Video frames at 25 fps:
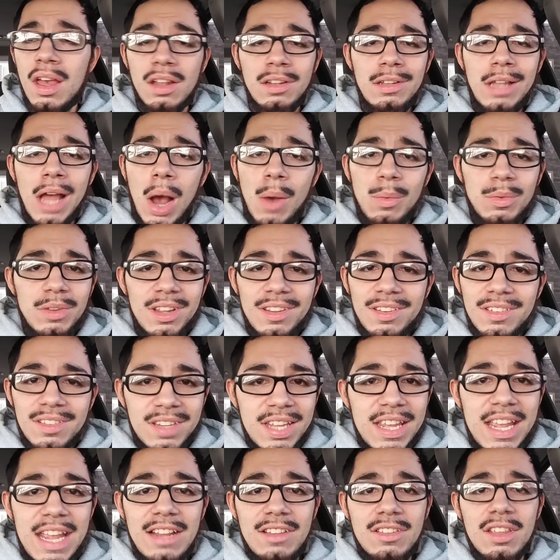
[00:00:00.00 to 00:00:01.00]
Don't just
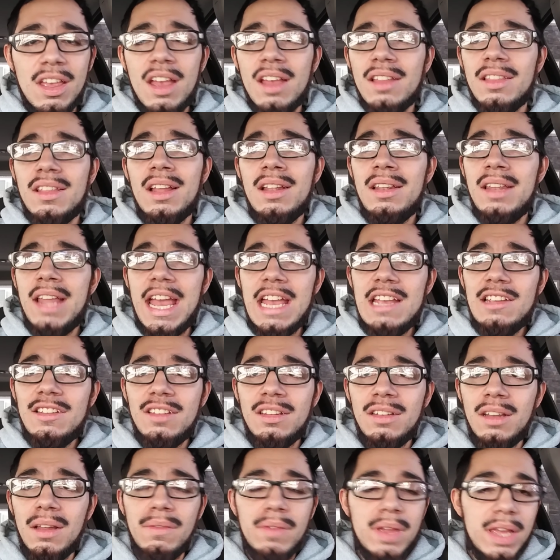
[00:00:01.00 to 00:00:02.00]
teach the
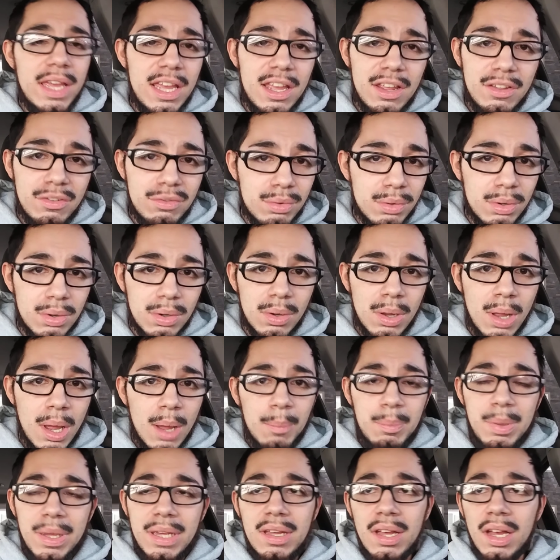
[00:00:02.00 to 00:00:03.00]
nation of Israel
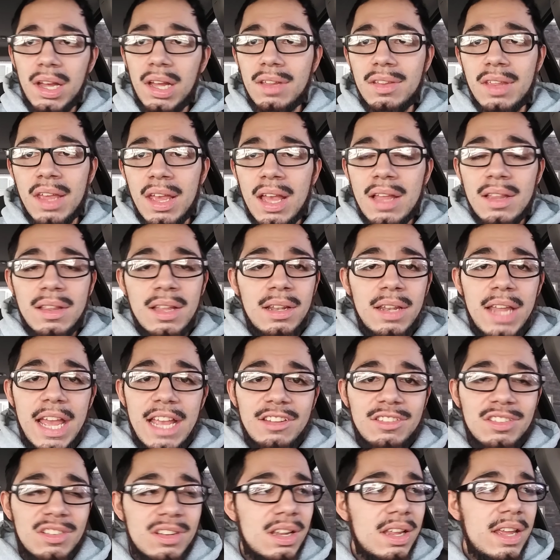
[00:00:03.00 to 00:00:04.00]
because the
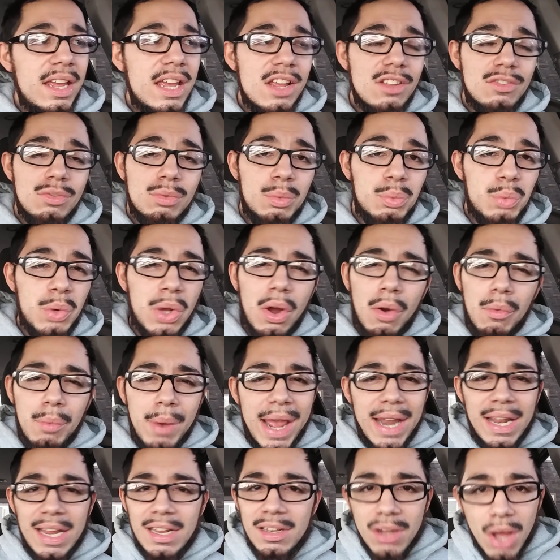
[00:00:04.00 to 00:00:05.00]
nation of Israel, we
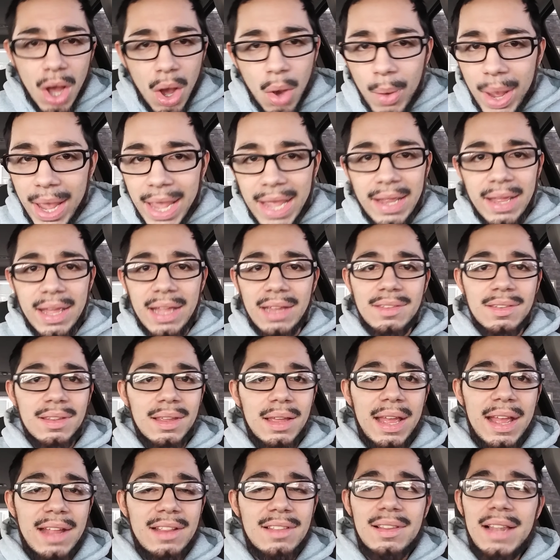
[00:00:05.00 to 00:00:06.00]
already know it. It's
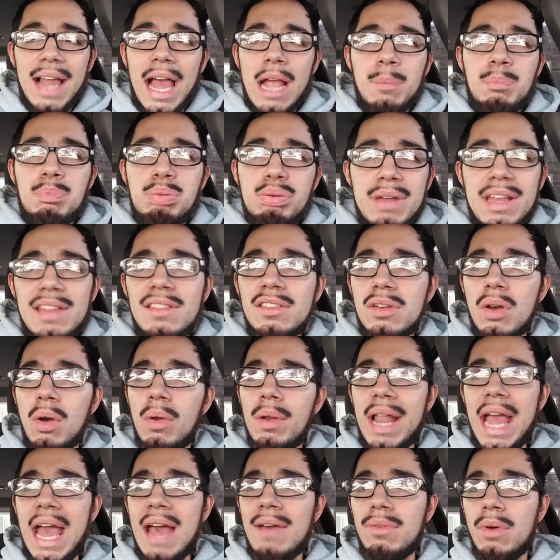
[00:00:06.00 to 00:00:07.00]
it's like preschool
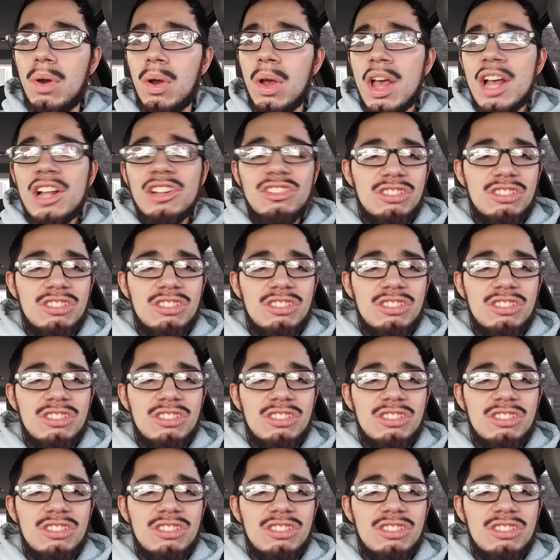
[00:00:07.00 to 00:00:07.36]
level.